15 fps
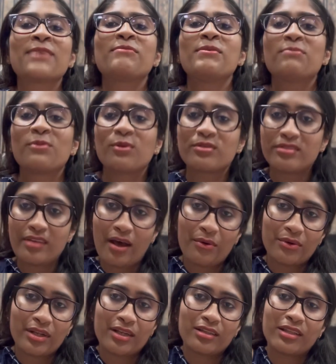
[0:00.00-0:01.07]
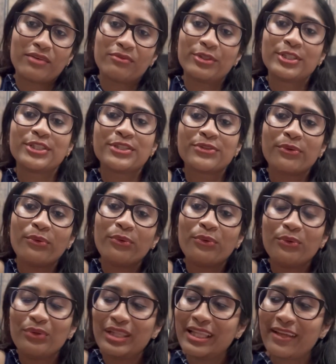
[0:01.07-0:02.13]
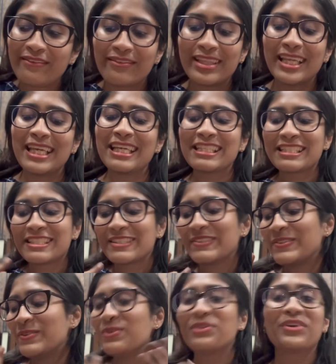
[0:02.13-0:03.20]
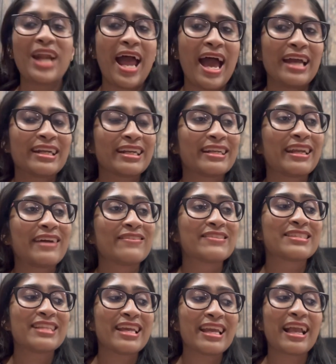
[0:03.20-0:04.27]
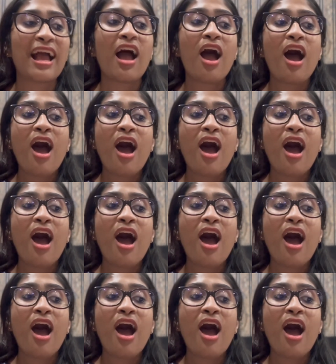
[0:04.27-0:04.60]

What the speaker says: my books out, and they were so lovely and so grand, and I was like,